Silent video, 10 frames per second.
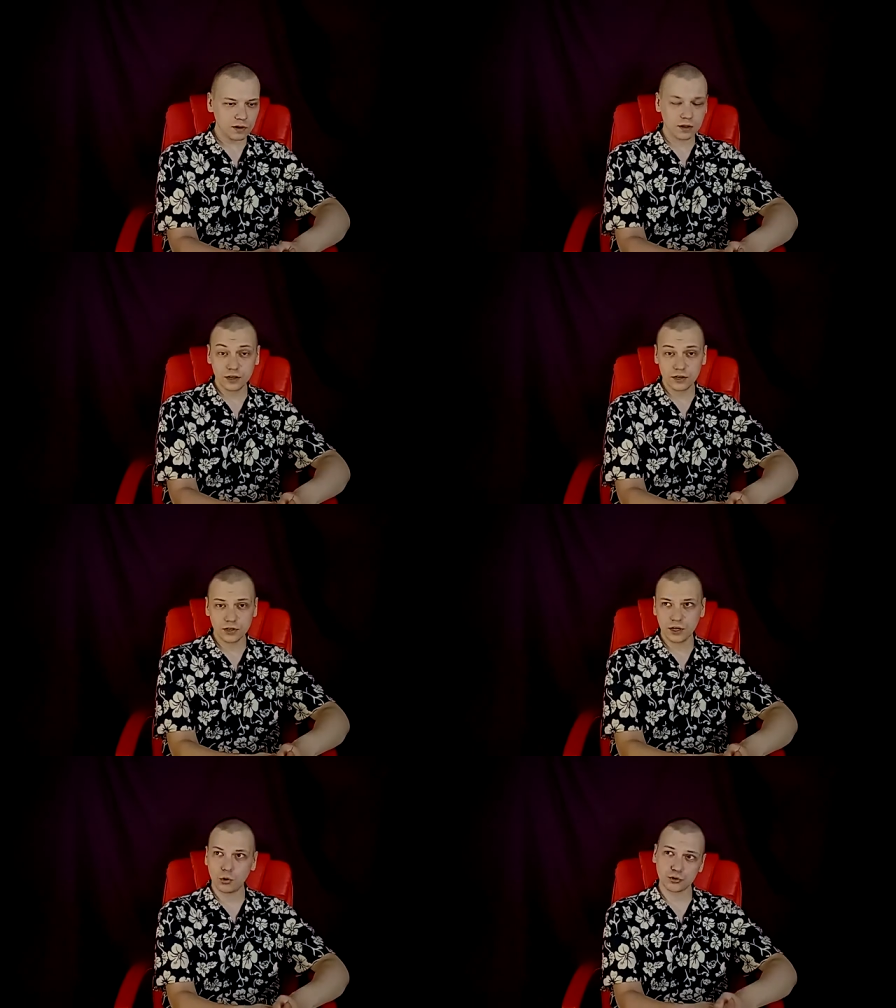
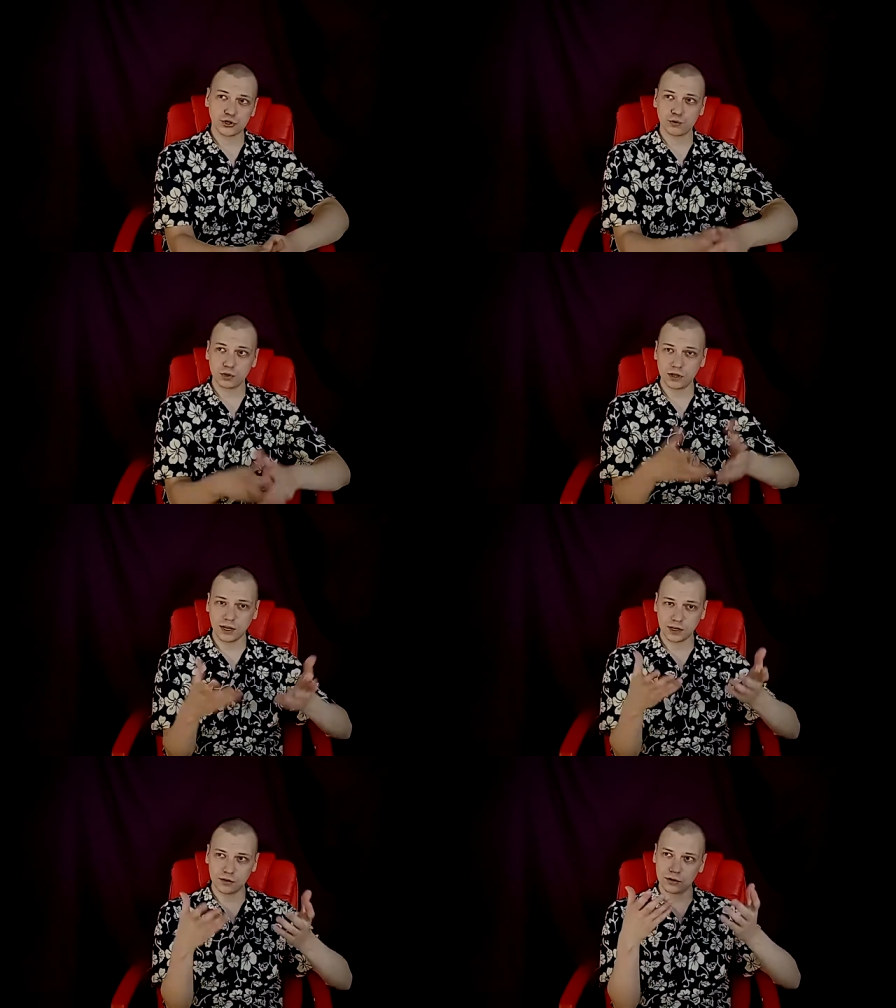Clearly, or she would
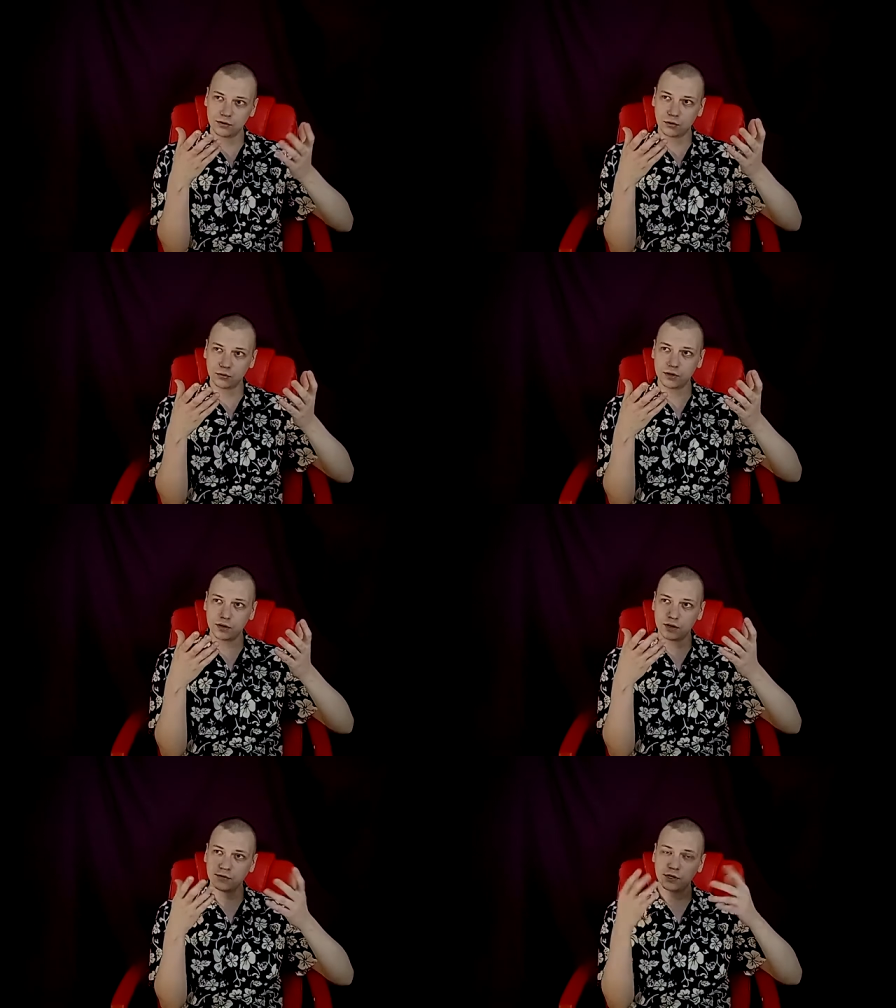like you know,
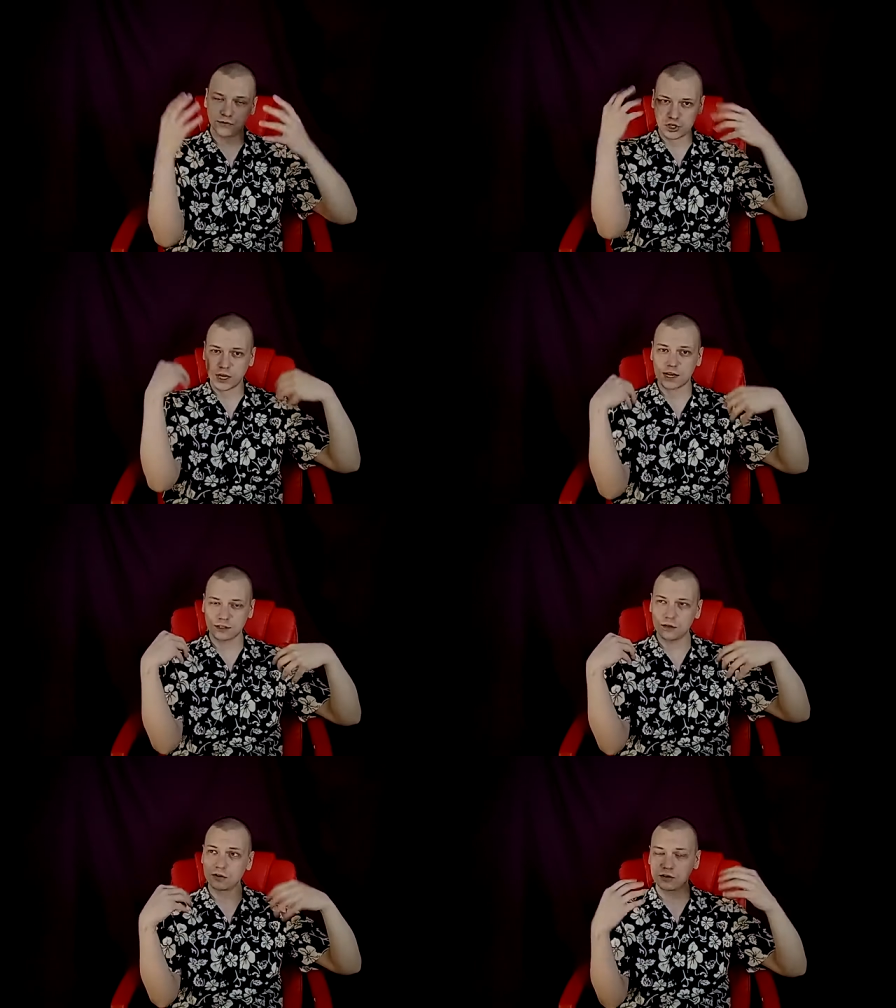even if she has
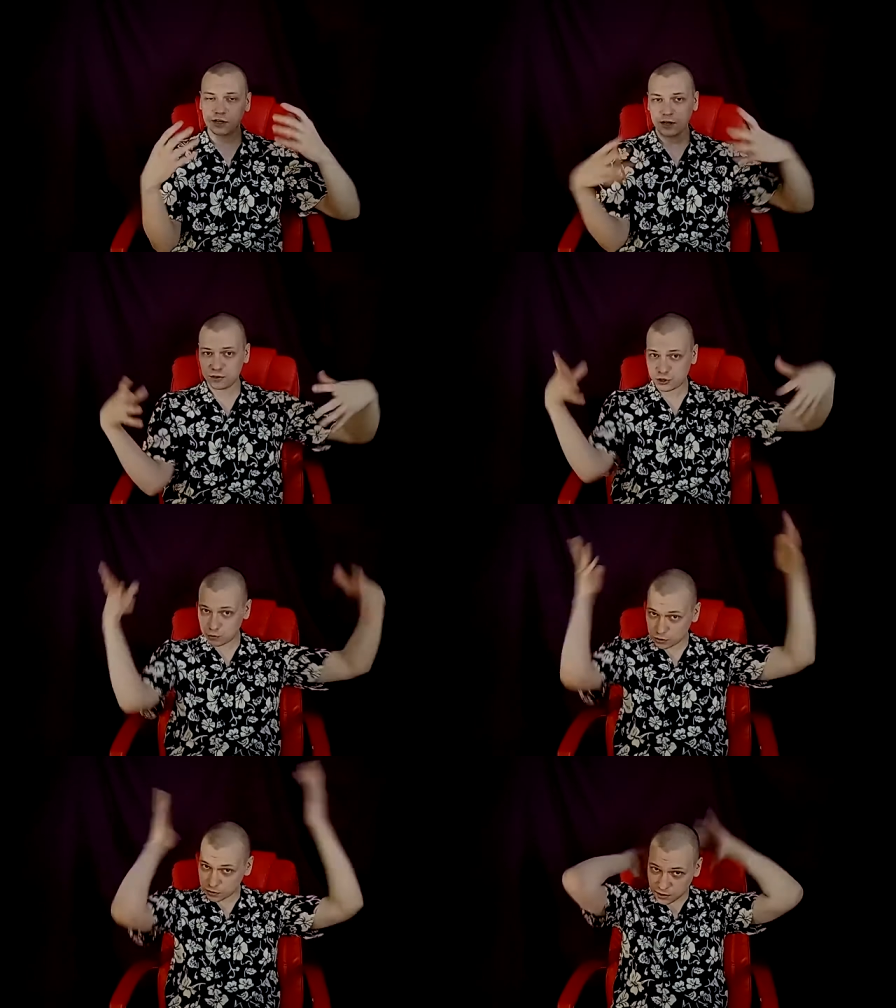longer hair, she
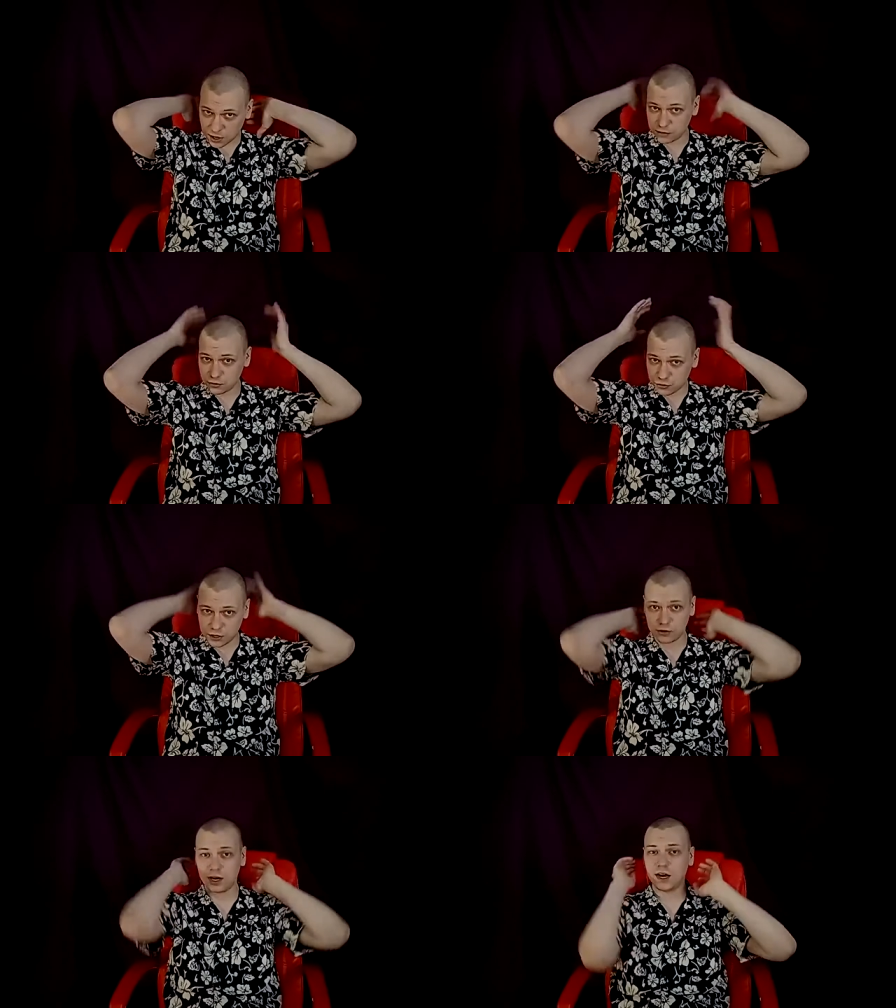would kind of try
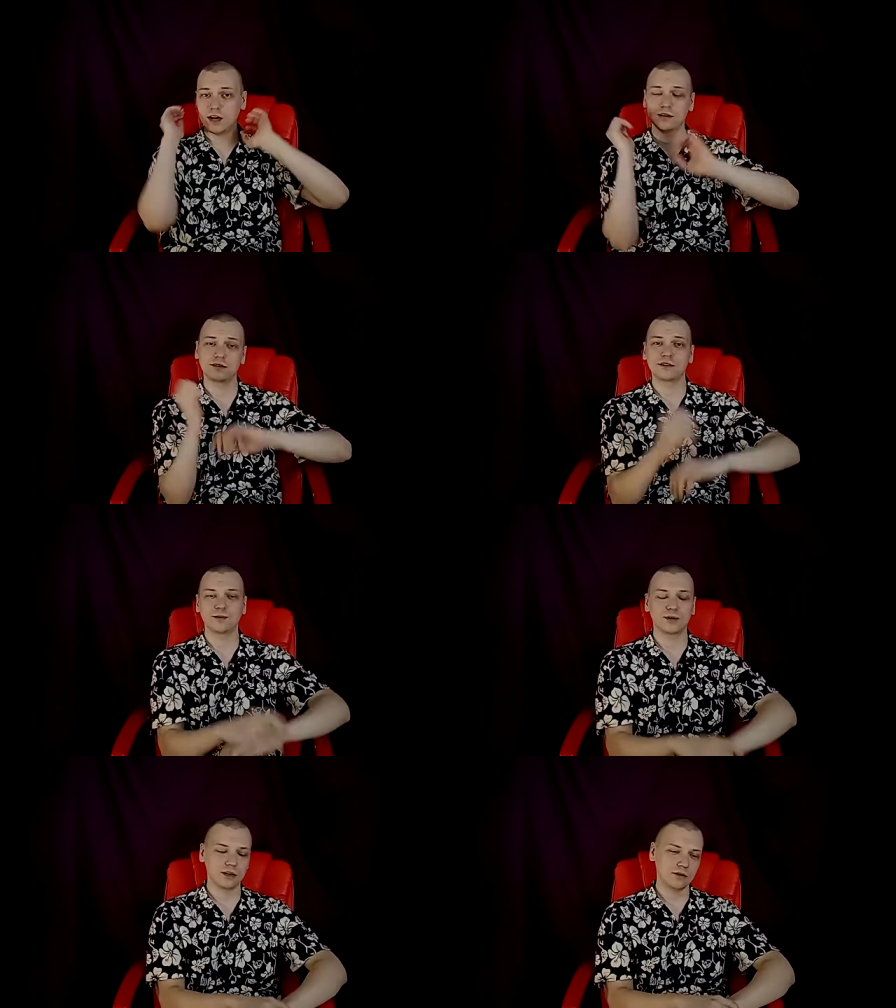to hide it
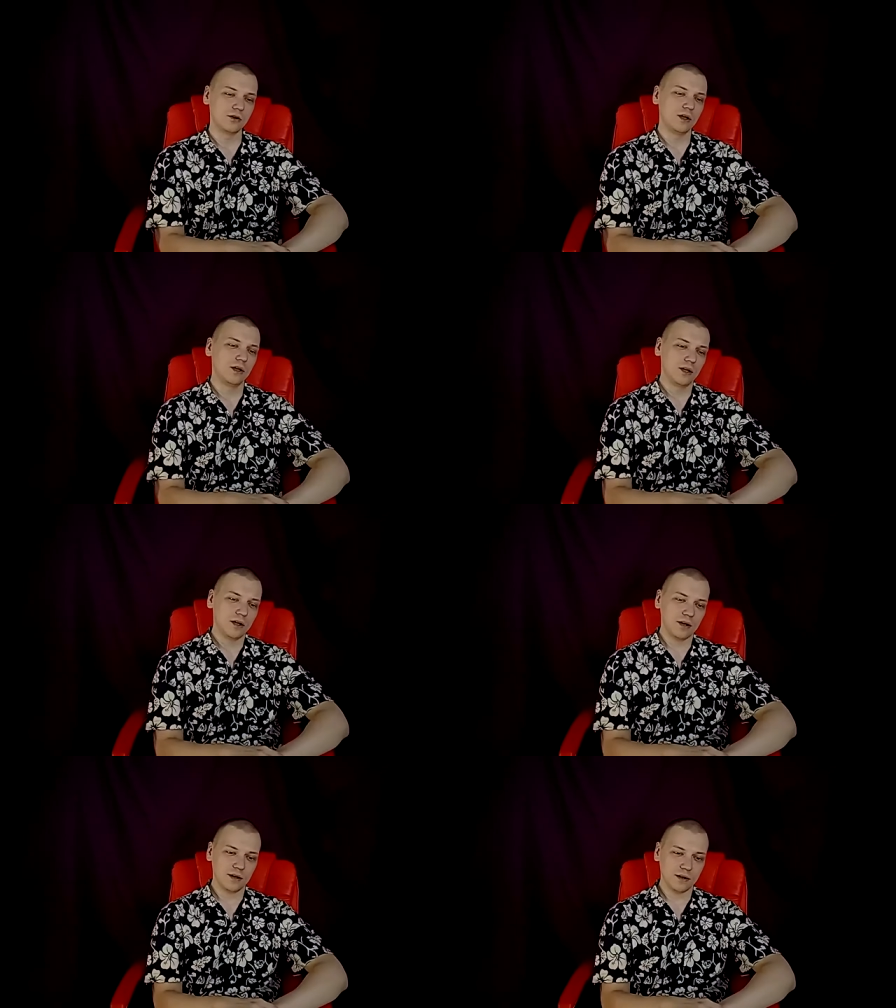somehow.
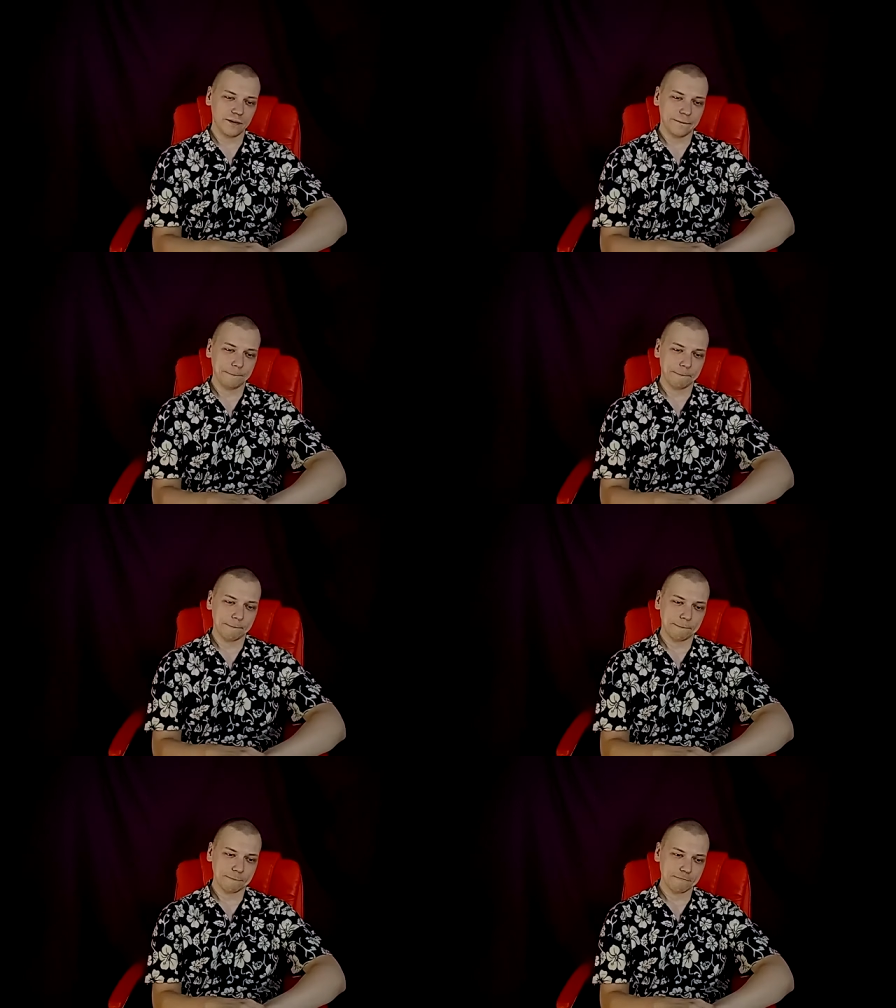Um,
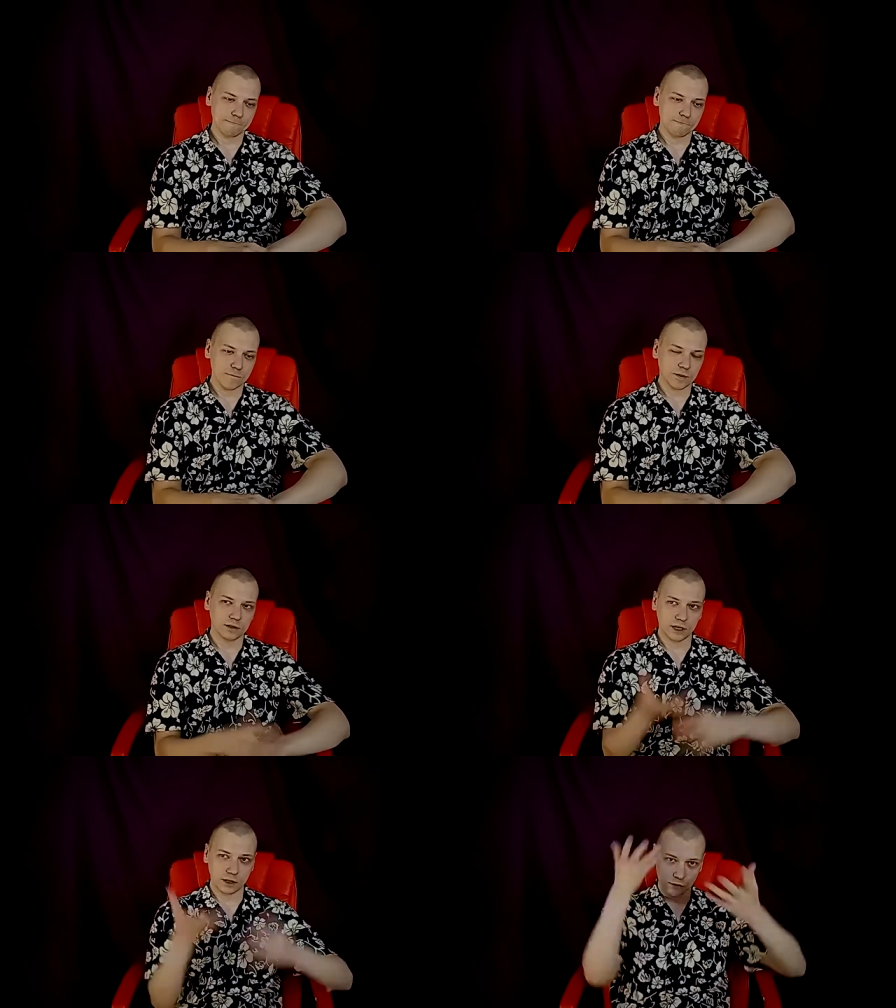
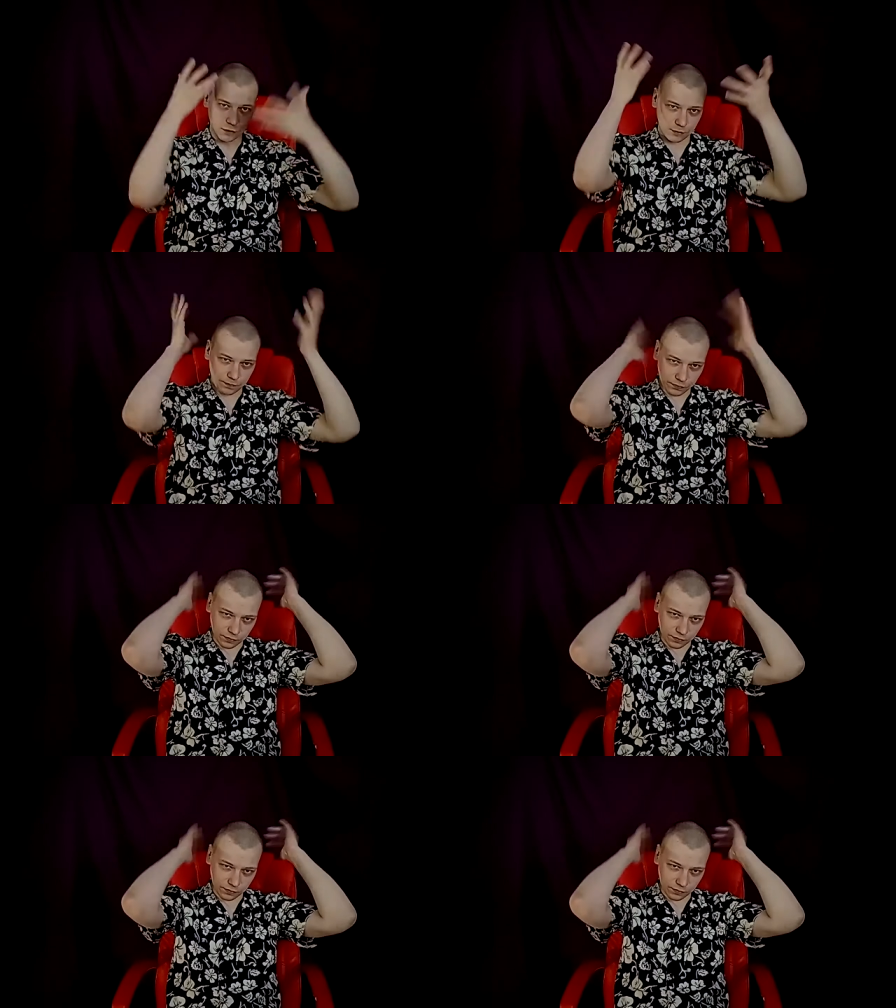like you know